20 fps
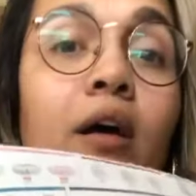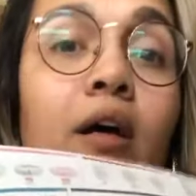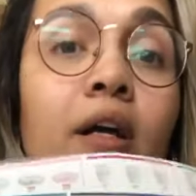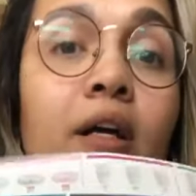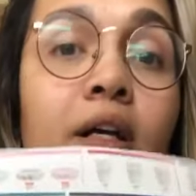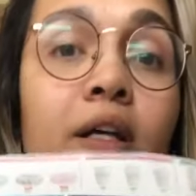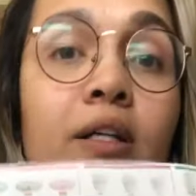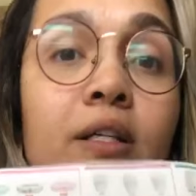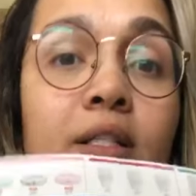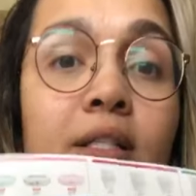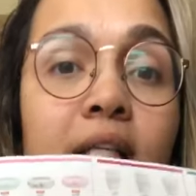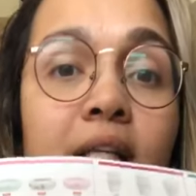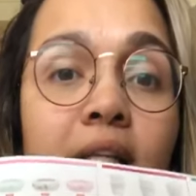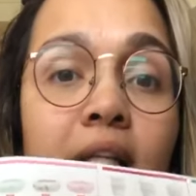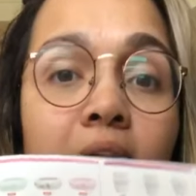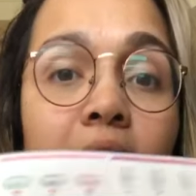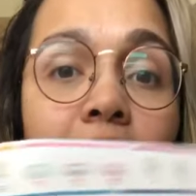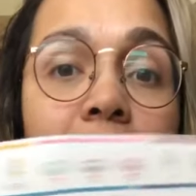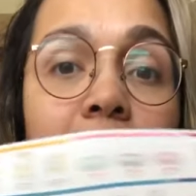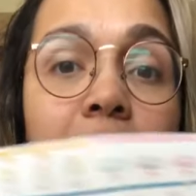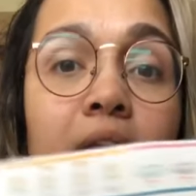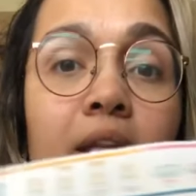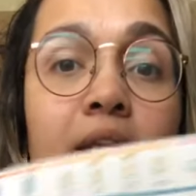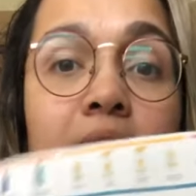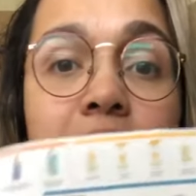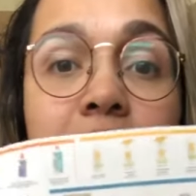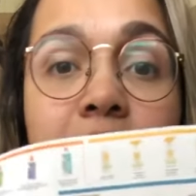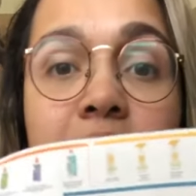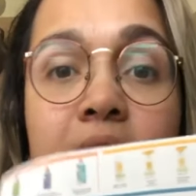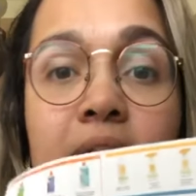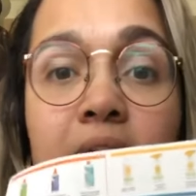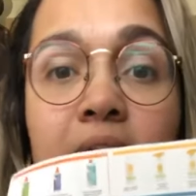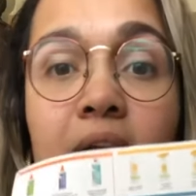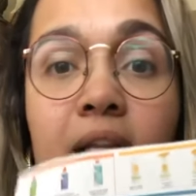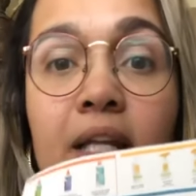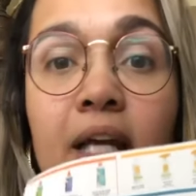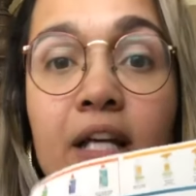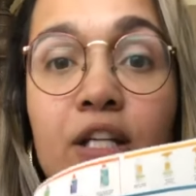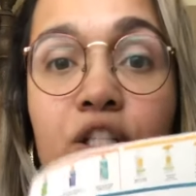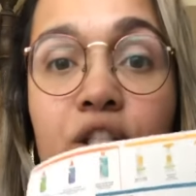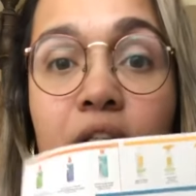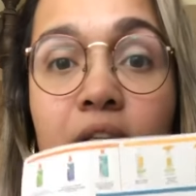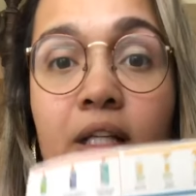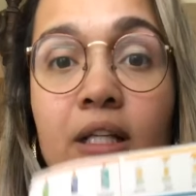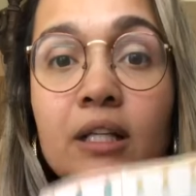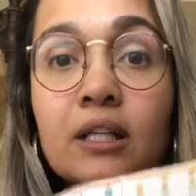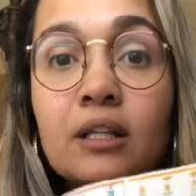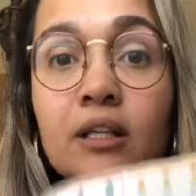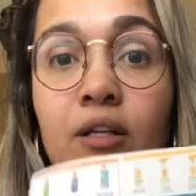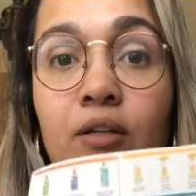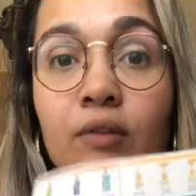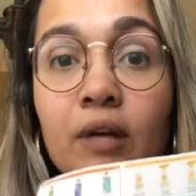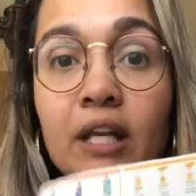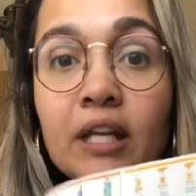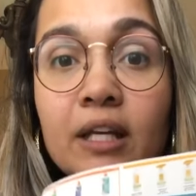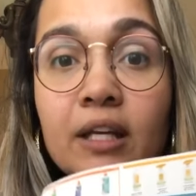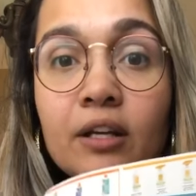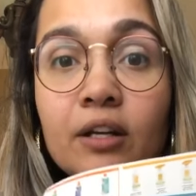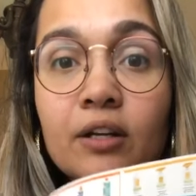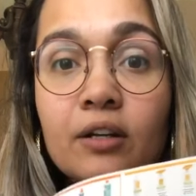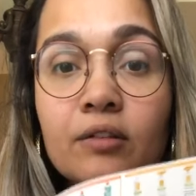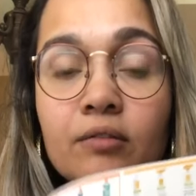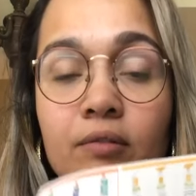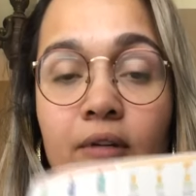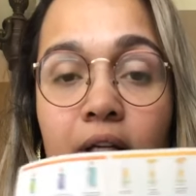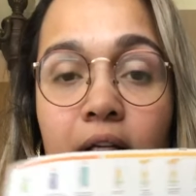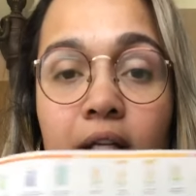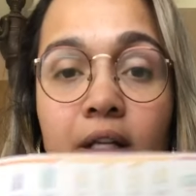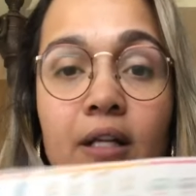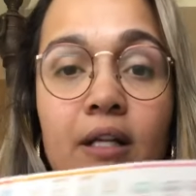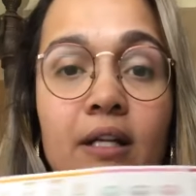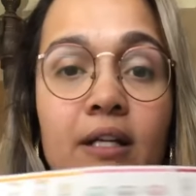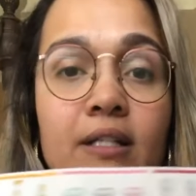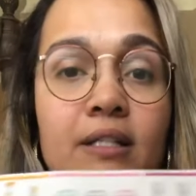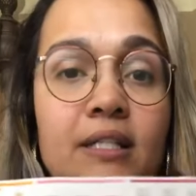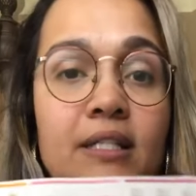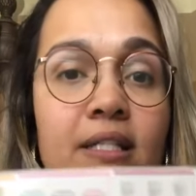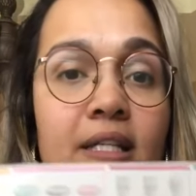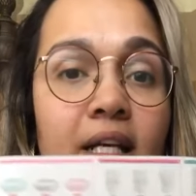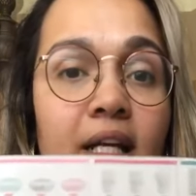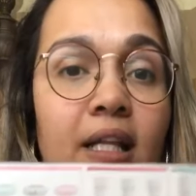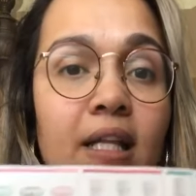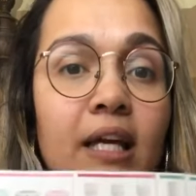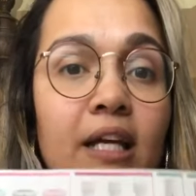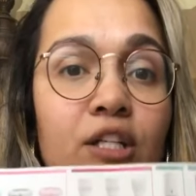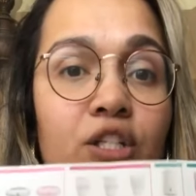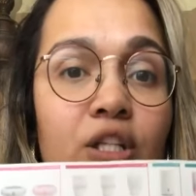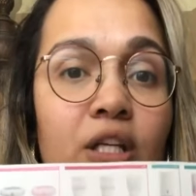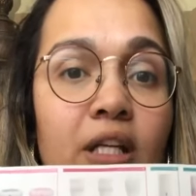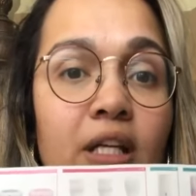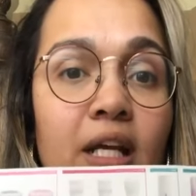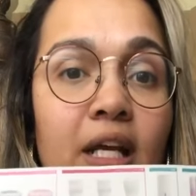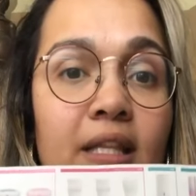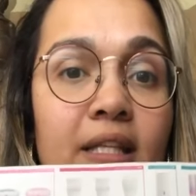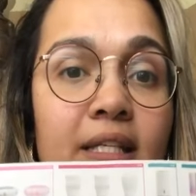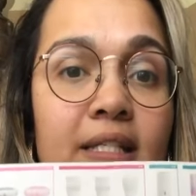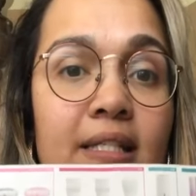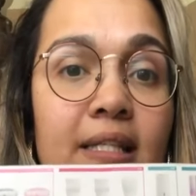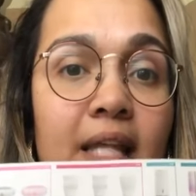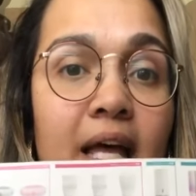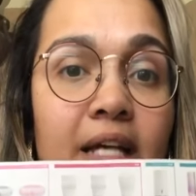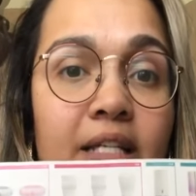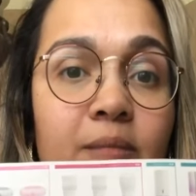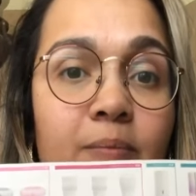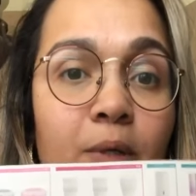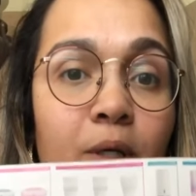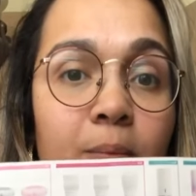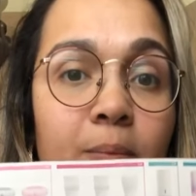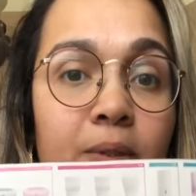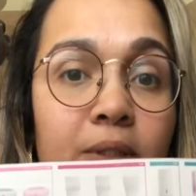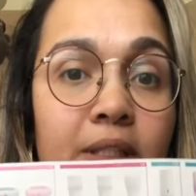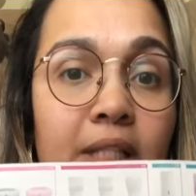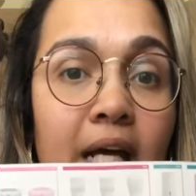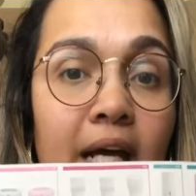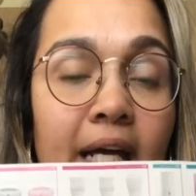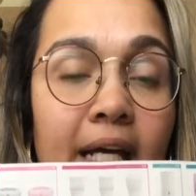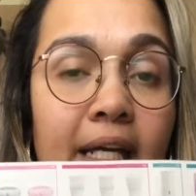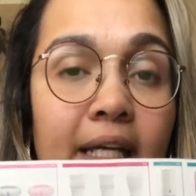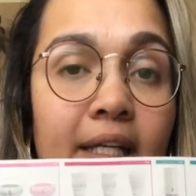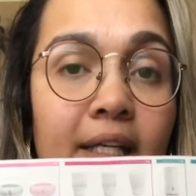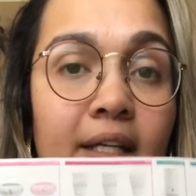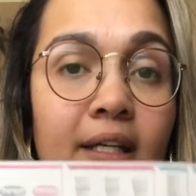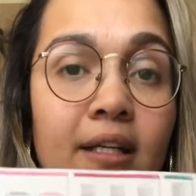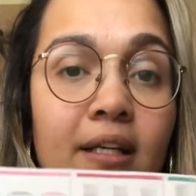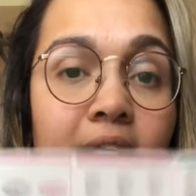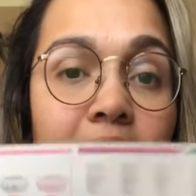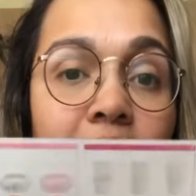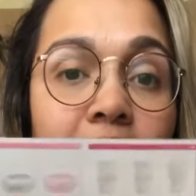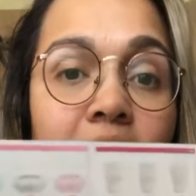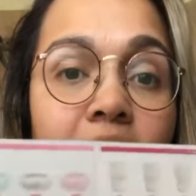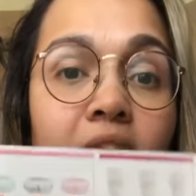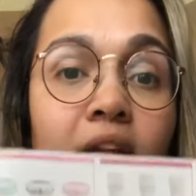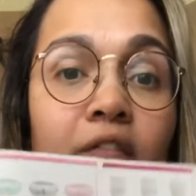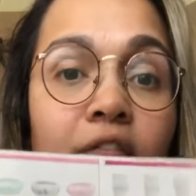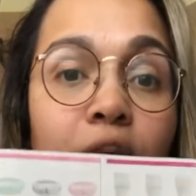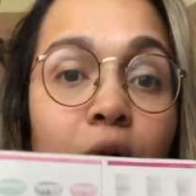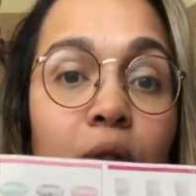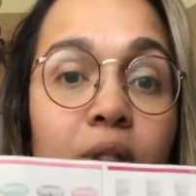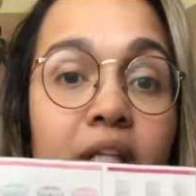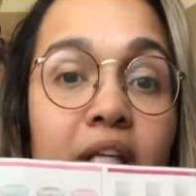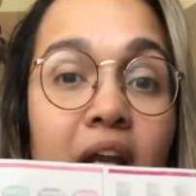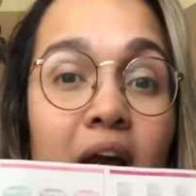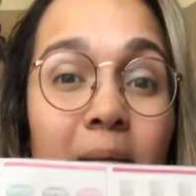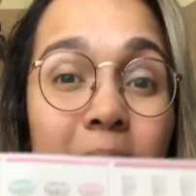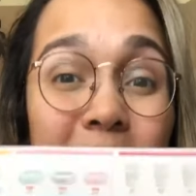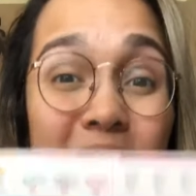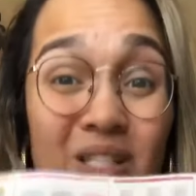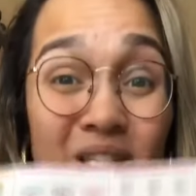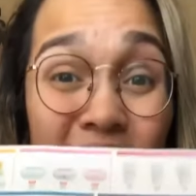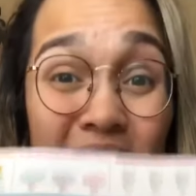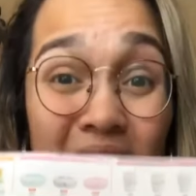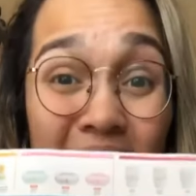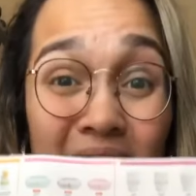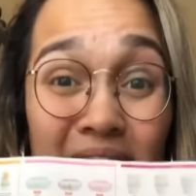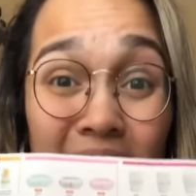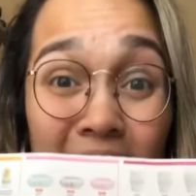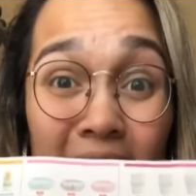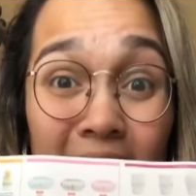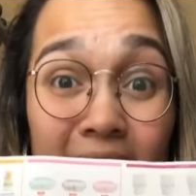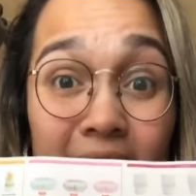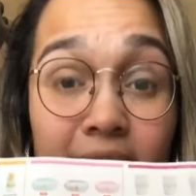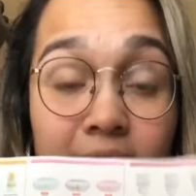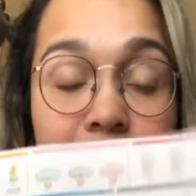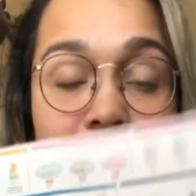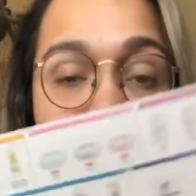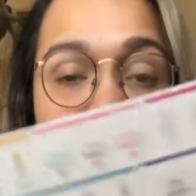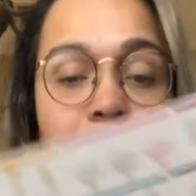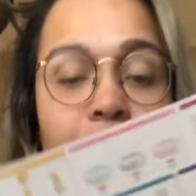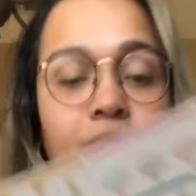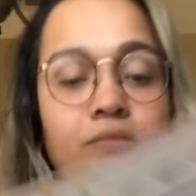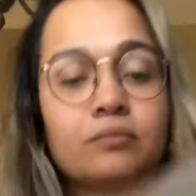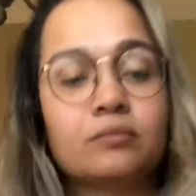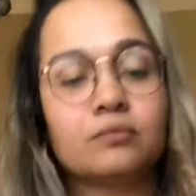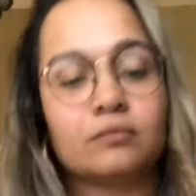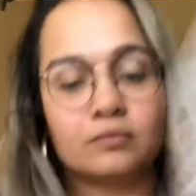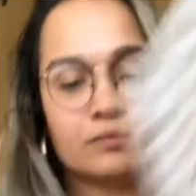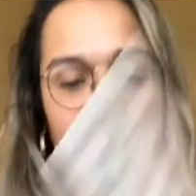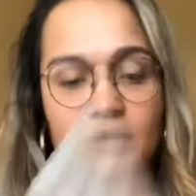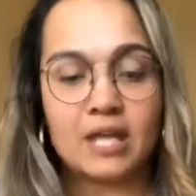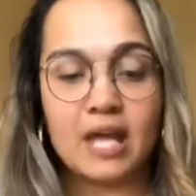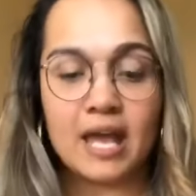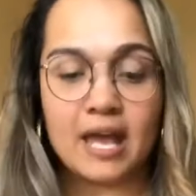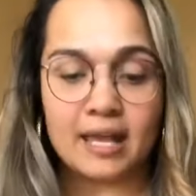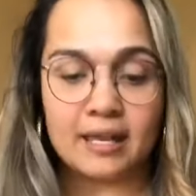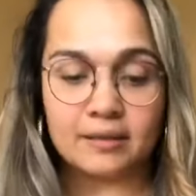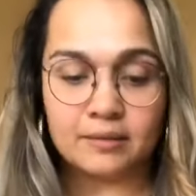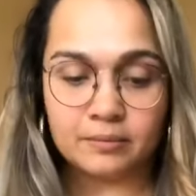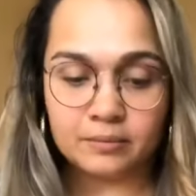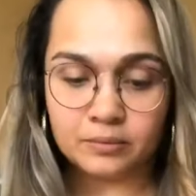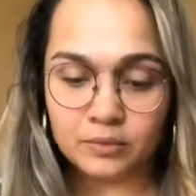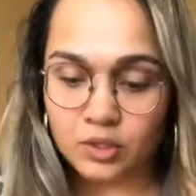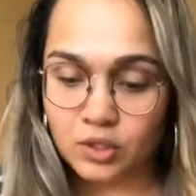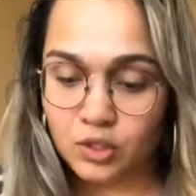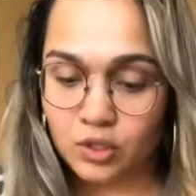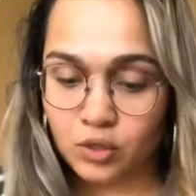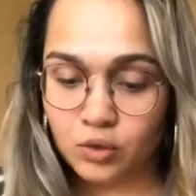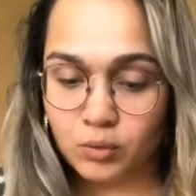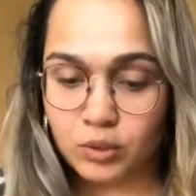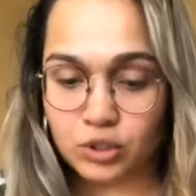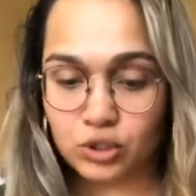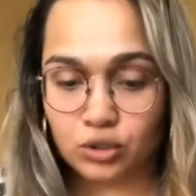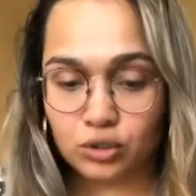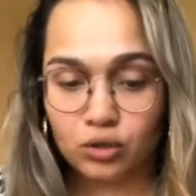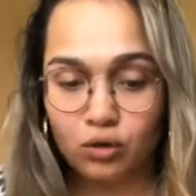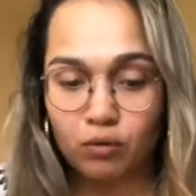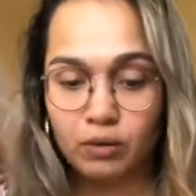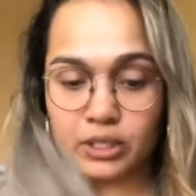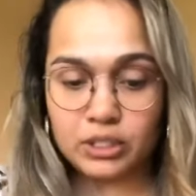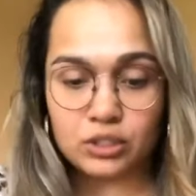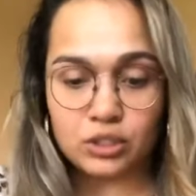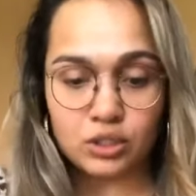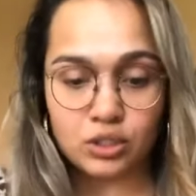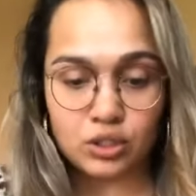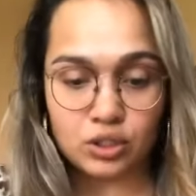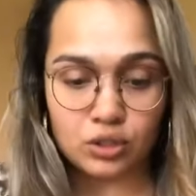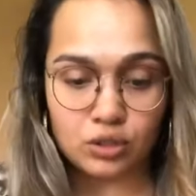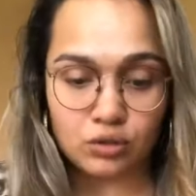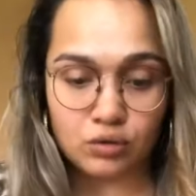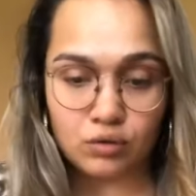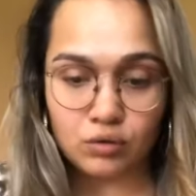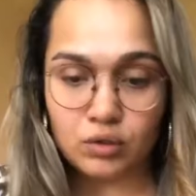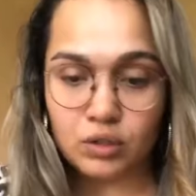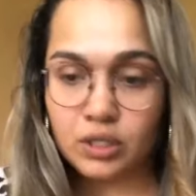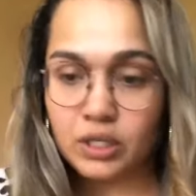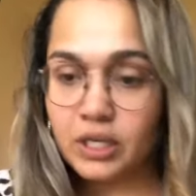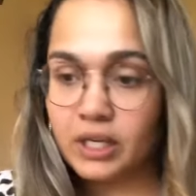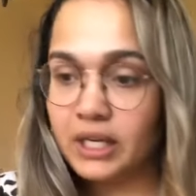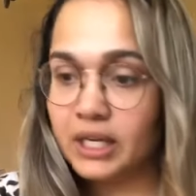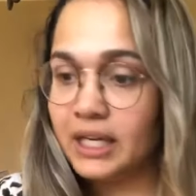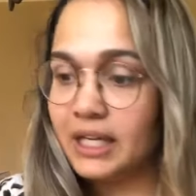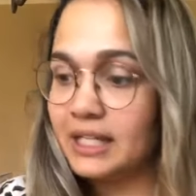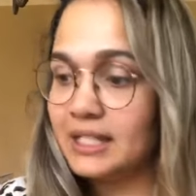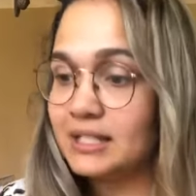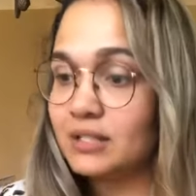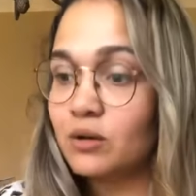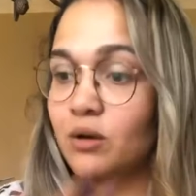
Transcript: you see the Disney collection right here, Disney collection, and this last purple line, fold it up to that line. Then what you're going to do is,